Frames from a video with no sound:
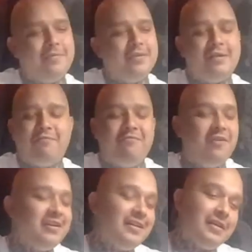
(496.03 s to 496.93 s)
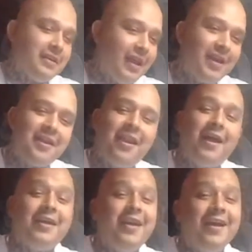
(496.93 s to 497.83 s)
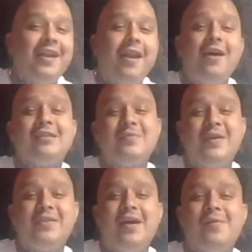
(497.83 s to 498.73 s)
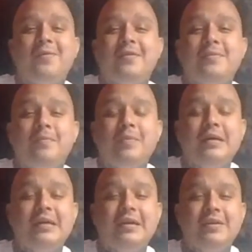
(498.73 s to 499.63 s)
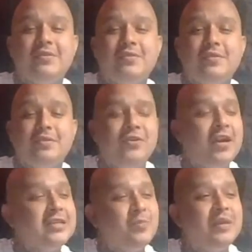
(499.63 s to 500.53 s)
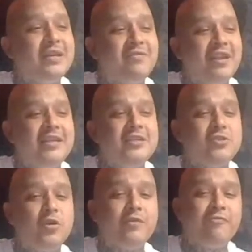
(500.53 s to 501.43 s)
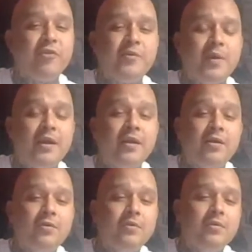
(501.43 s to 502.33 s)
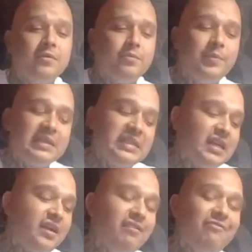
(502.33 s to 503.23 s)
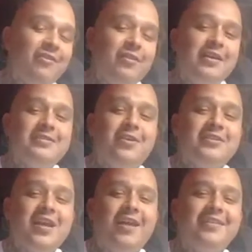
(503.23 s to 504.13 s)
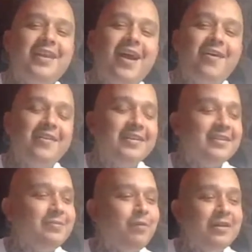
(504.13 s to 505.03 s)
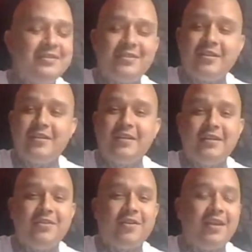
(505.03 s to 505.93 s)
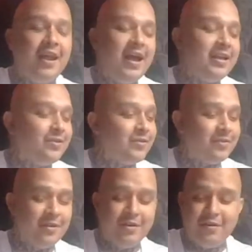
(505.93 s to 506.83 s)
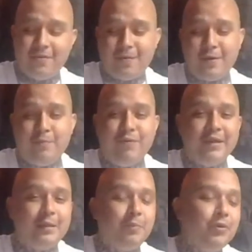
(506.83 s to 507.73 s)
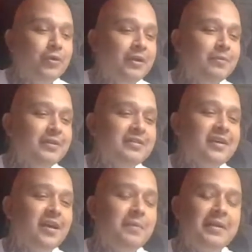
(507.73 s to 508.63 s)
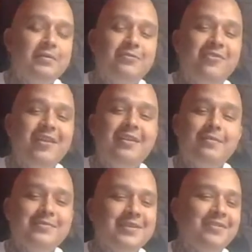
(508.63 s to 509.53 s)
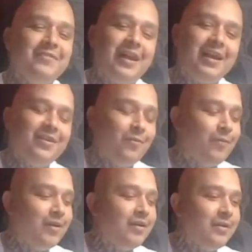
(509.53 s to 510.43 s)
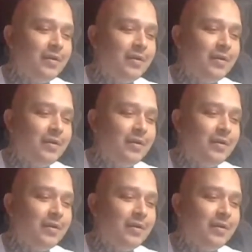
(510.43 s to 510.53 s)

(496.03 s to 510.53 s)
The fuck? I ain't gonna lie, he kind of lost me on that one. But you guys believe that he's drug free right now? Because I kind of feel that he's all scanted out and he probably took either a line or he hit the pookie one time and he was feeling himself like, you know what?